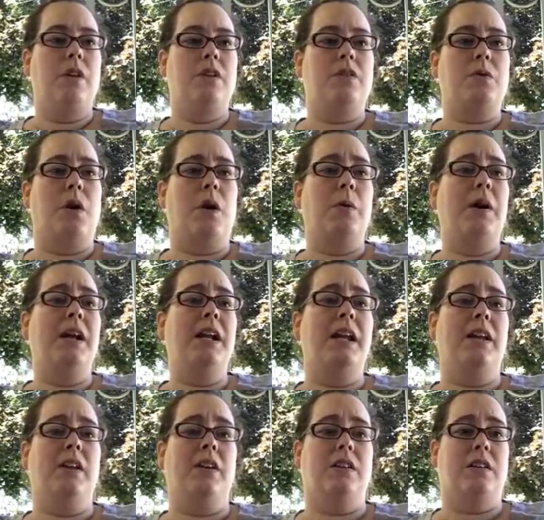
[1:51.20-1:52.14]
So I went
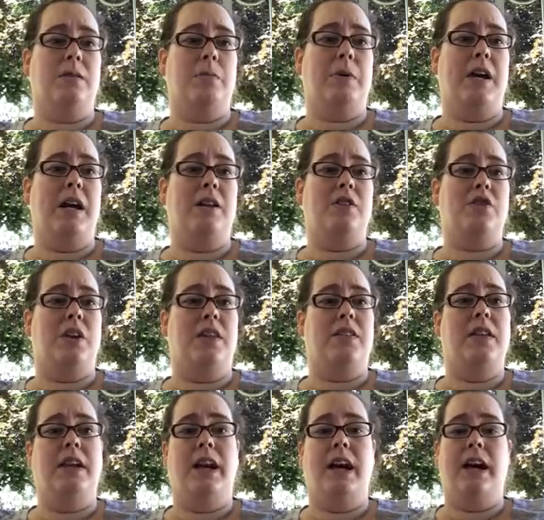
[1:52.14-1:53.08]
and looked at the page, and I
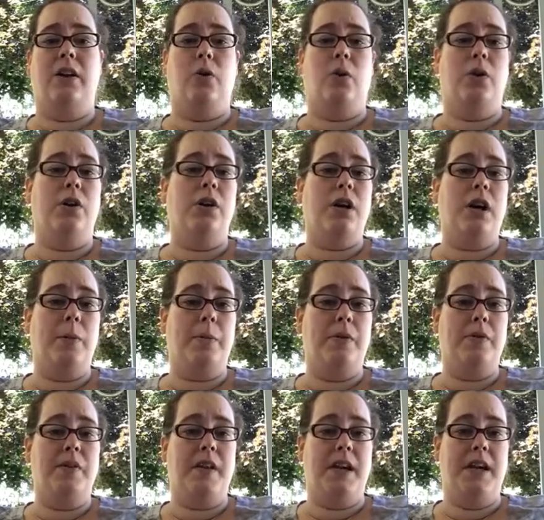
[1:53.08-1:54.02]
think I had ordered a
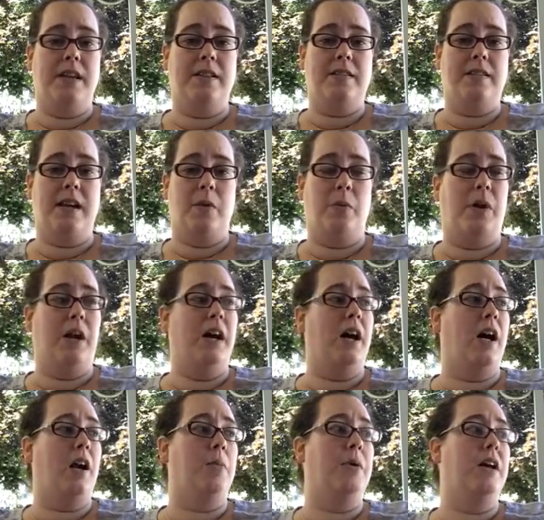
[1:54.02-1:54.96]
couple things, and when I
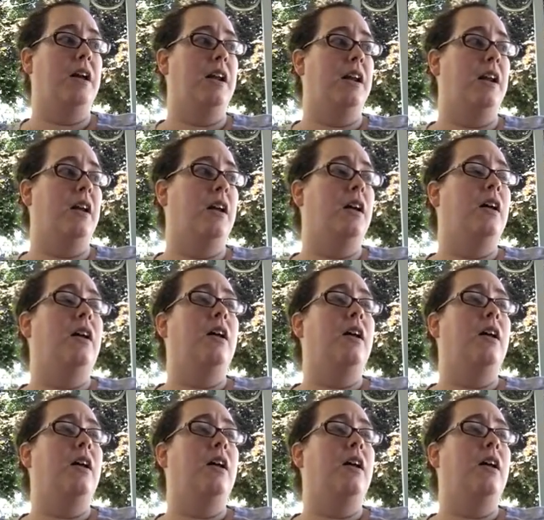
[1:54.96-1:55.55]
got them in,